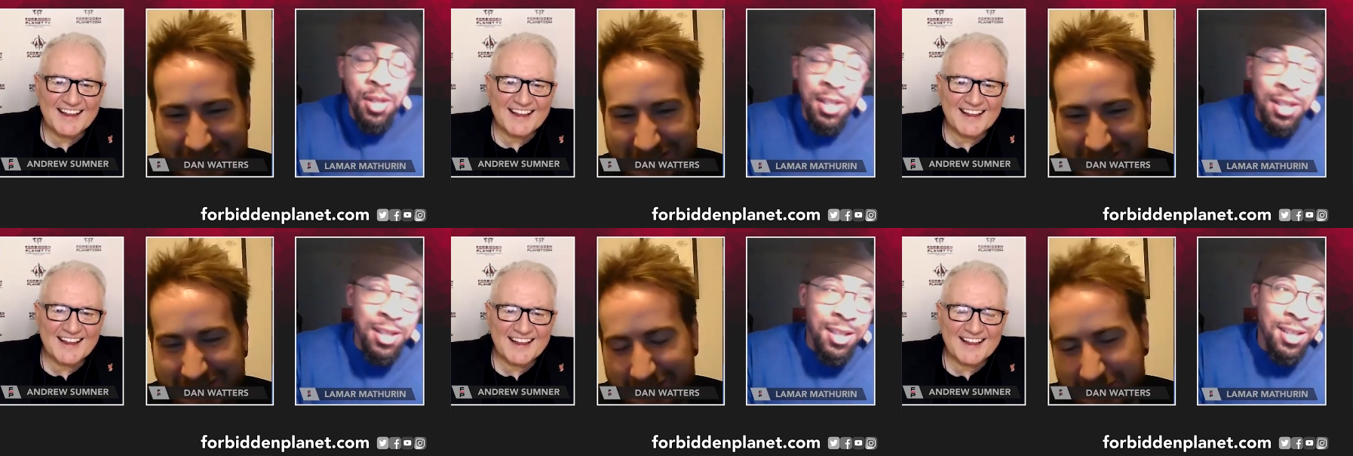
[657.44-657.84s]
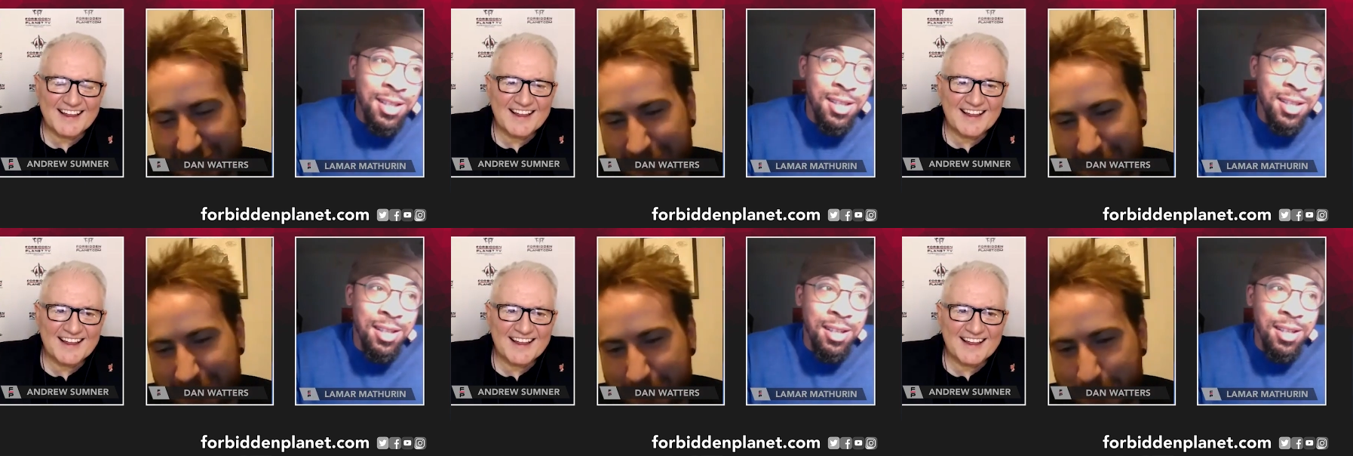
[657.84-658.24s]
Speaker 1: the,
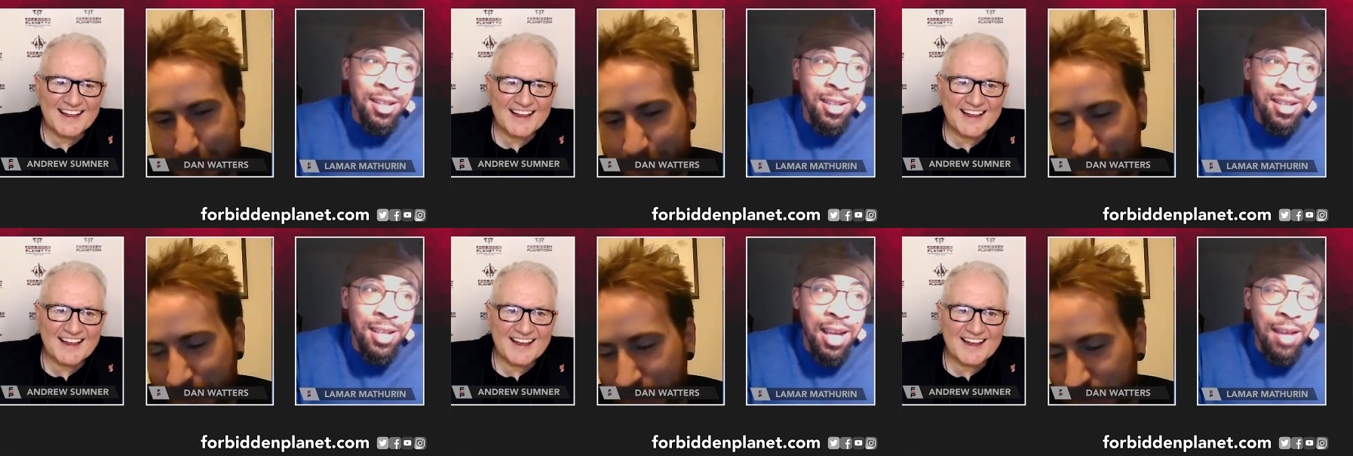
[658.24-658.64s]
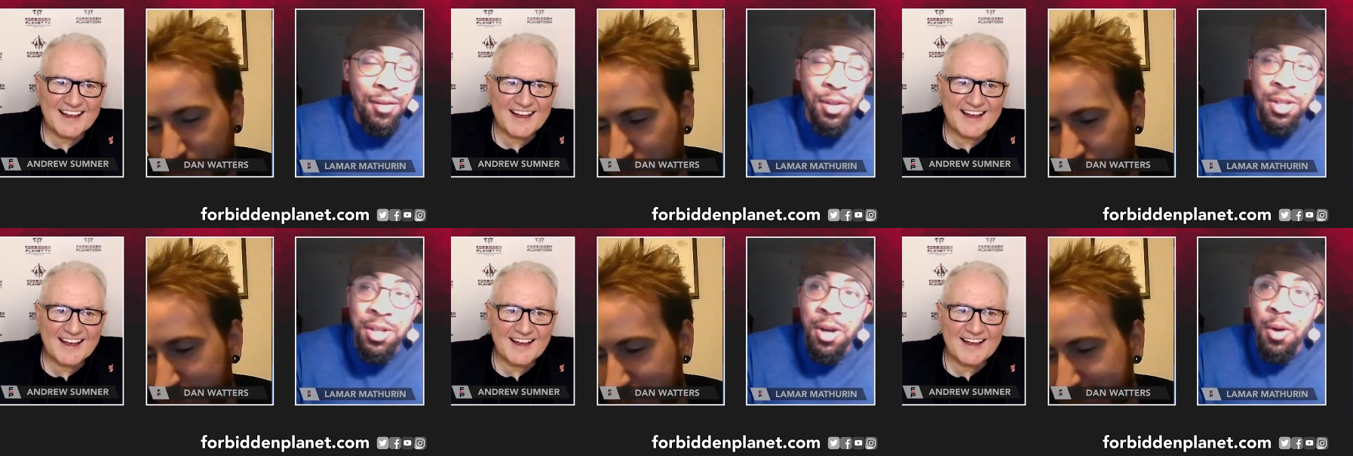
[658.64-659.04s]
the kind of the
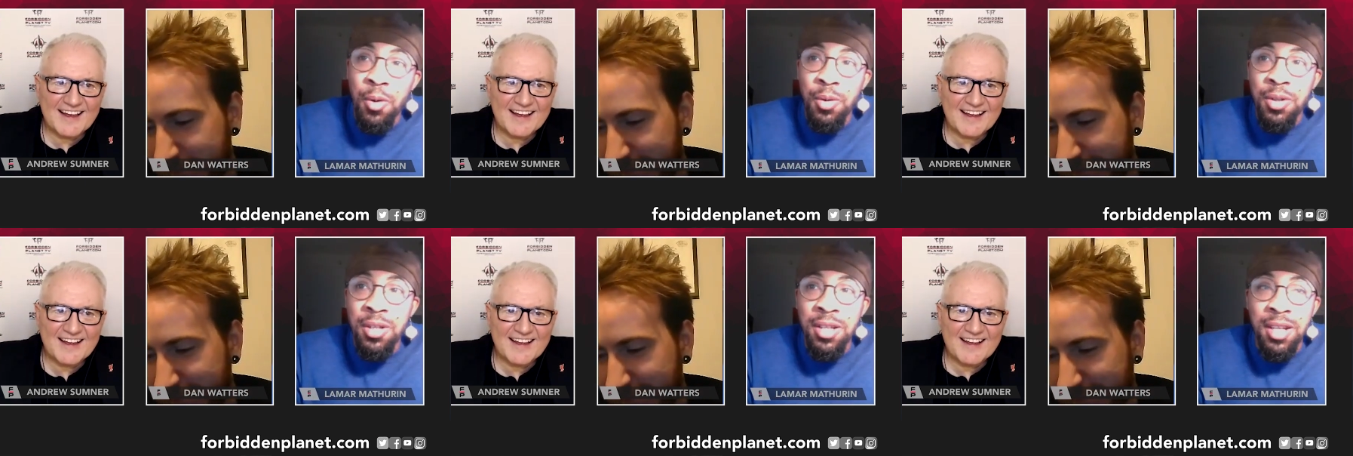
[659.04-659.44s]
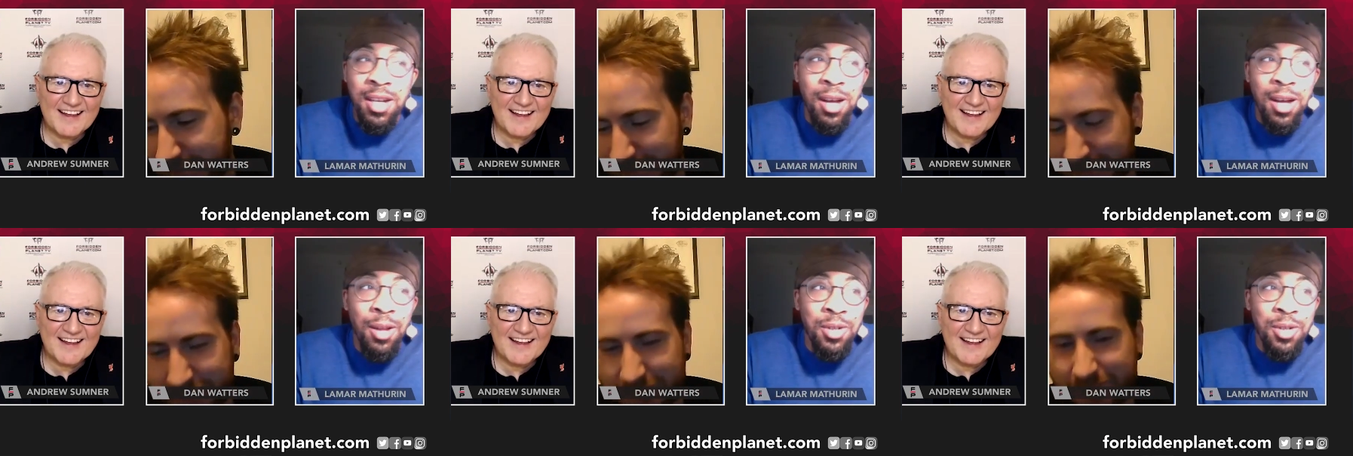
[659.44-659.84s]
tone and the colors I
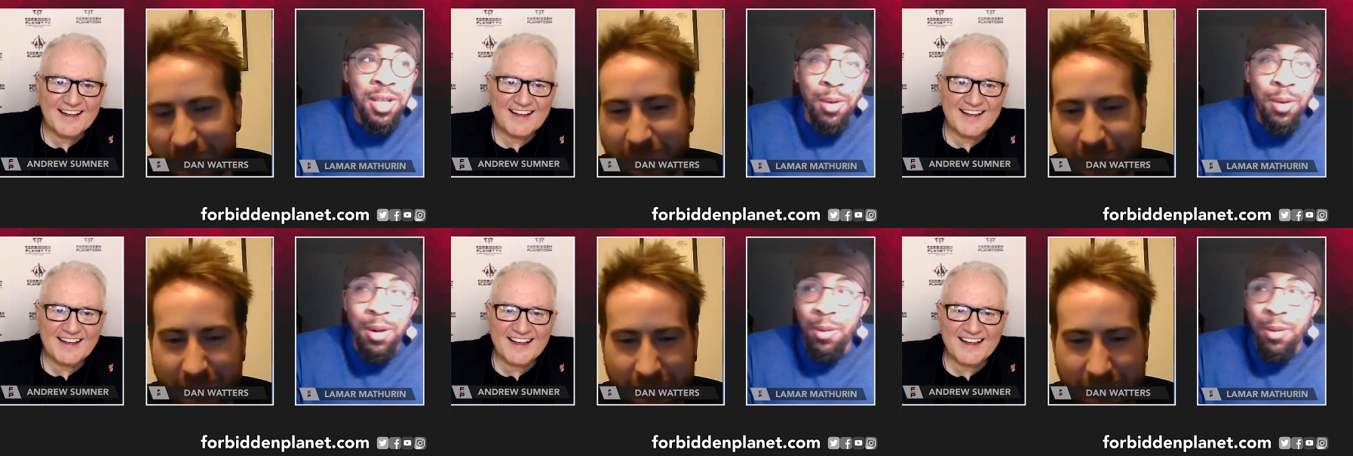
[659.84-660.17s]
went with,